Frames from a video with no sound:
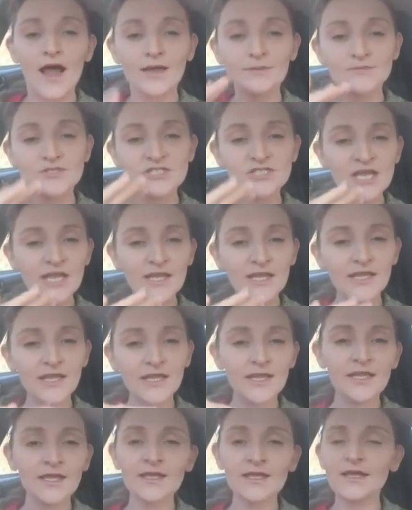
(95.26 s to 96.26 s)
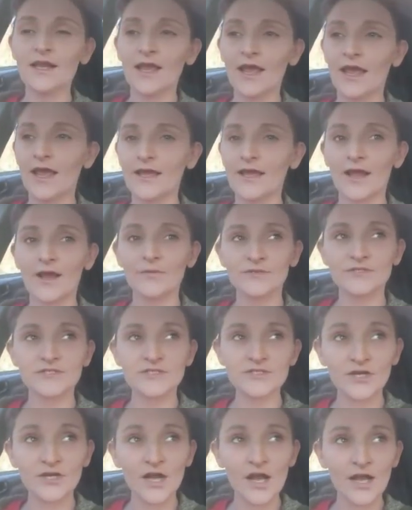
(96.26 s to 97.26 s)
I'm shaking and I
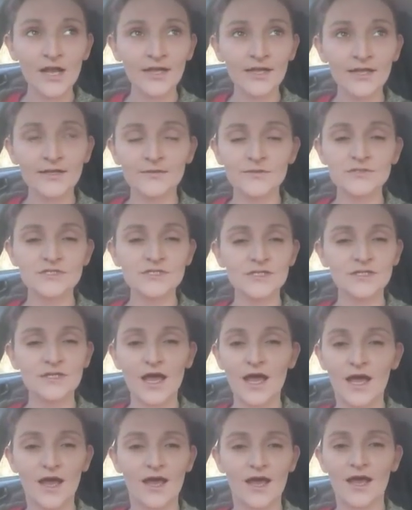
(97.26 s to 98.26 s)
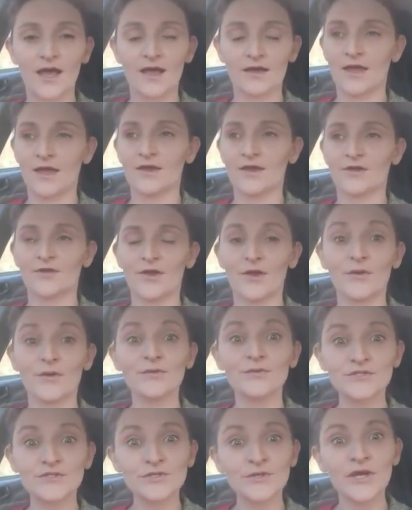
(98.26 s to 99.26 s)
was crying. It was, I don't know,
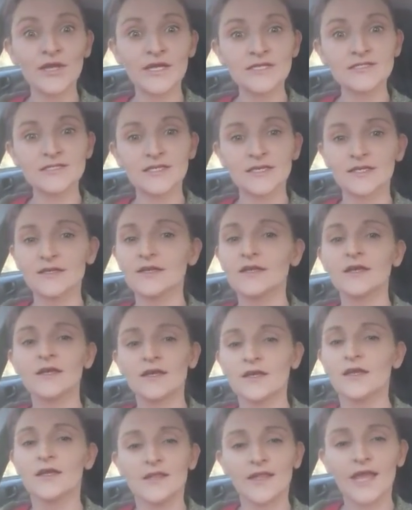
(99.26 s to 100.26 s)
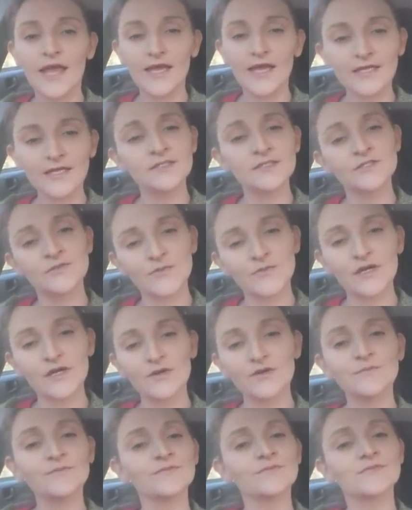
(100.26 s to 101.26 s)
it was crazy. The hate is
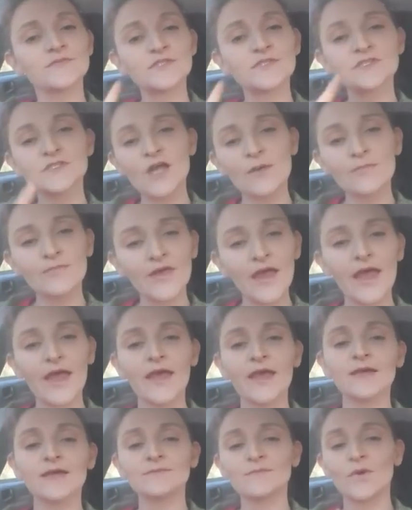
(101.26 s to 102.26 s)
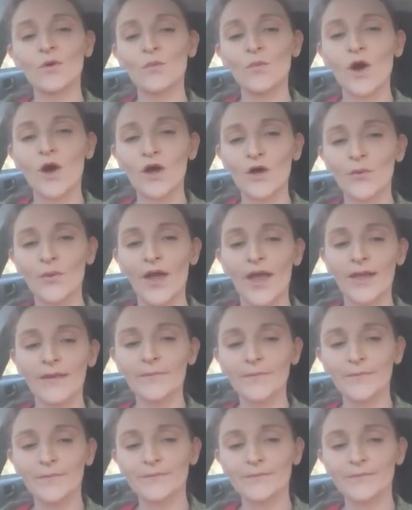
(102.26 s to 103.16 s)
real. Stop the hate, walk away.